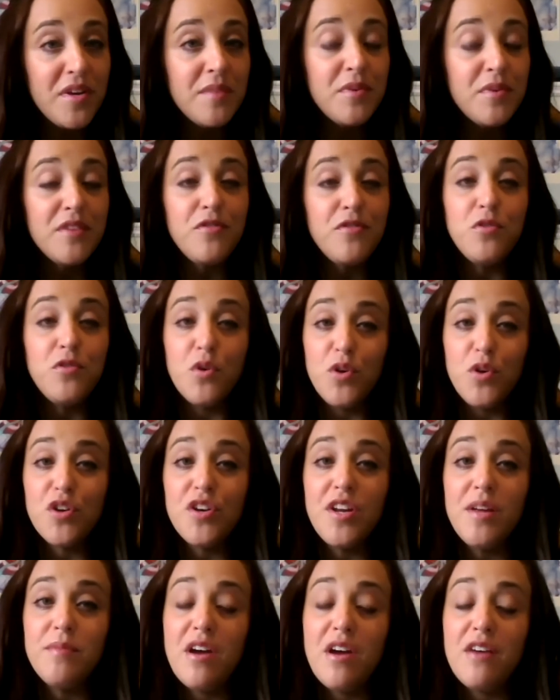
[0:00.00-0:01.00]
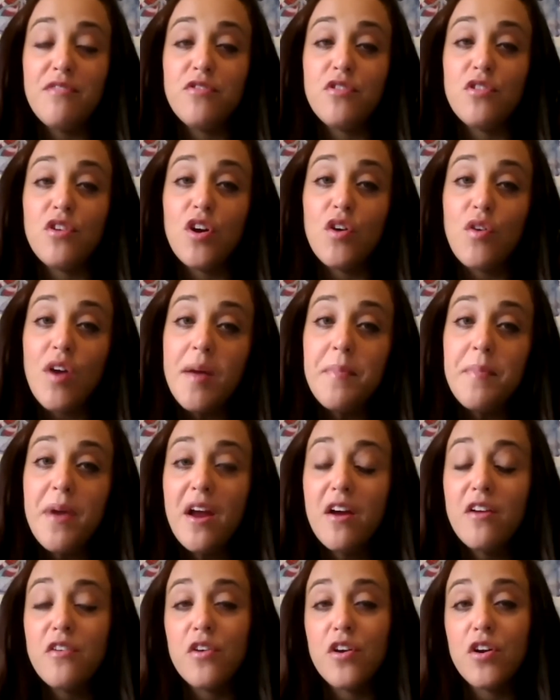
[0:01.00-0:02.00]
but if you know you're named after a
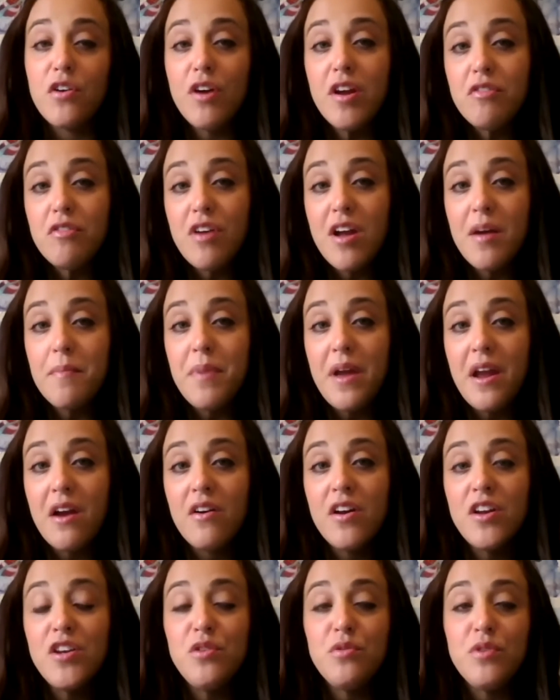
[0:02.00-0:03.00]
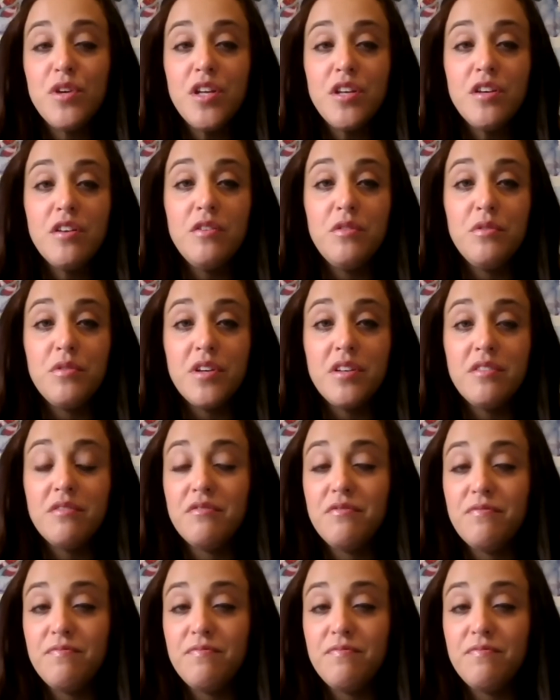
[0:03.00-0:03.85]
grandparent or a great grandparent, you can